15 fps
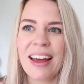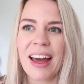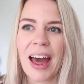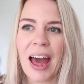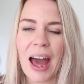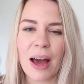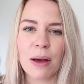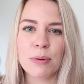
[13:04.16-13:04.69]

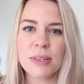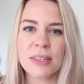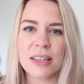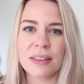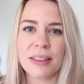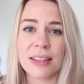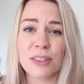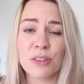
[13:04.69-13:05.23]
house
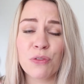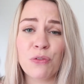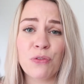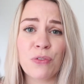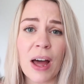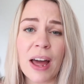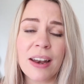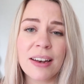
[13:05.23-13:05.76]
that's
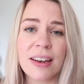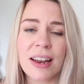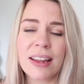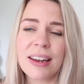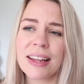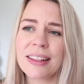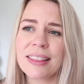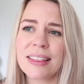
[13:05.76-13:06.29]
fun.
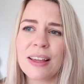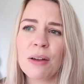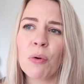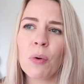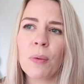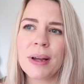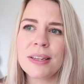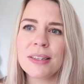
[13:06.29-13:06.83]
Like, they're
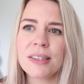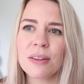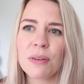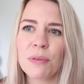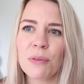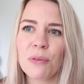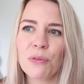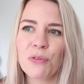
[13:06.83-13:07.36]
always
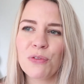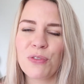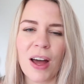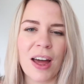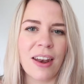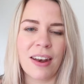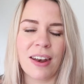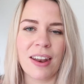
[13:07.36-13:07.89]

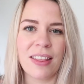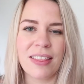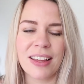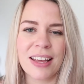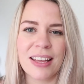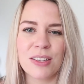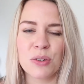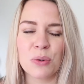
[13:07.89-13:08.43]
fun. The
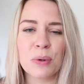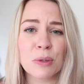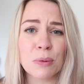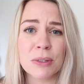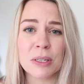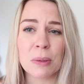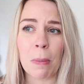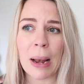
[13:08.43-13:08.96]
kids always
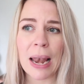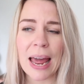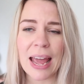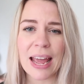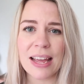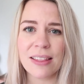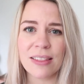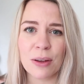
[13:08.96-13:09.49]
want to
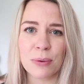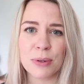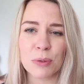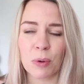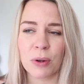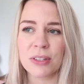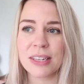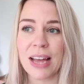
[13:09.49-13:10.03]
play, they
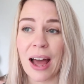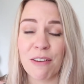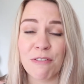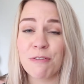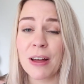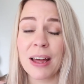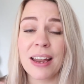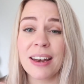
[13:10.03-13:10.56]
always want to
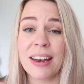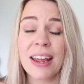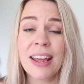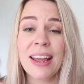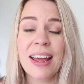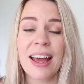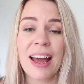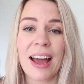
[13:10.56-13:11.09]
have fun,
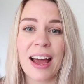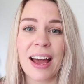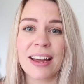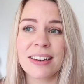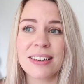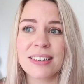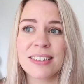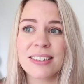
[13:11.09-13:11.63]

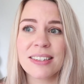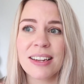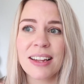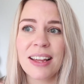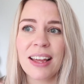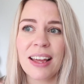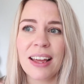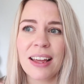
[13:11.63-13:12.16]
and
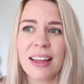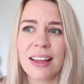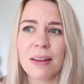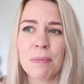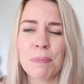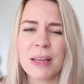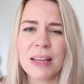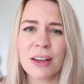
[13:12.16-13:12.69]

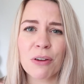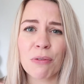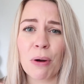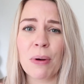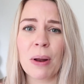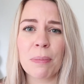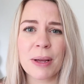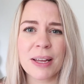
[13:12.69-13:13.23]
being a
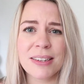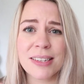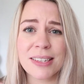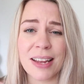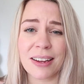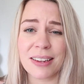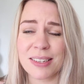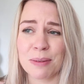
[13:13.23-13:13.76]
grown-up can
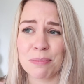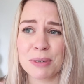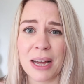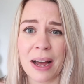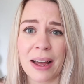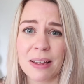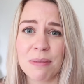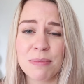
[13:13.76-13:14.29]
suck
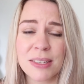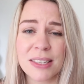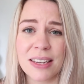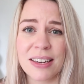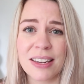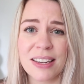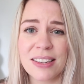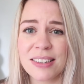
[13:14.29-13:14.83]
sometimes,
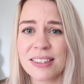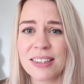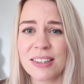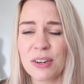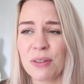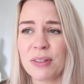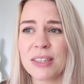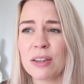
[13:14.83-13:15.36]
and it's,
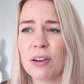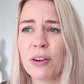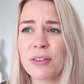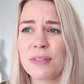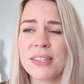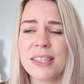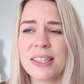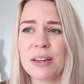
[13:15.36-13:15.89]
you know, there's a lot
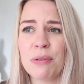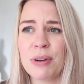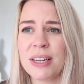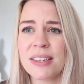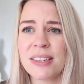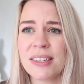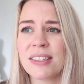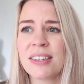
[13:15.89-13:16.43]
of
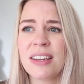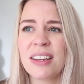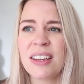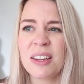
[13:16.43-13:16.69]
serious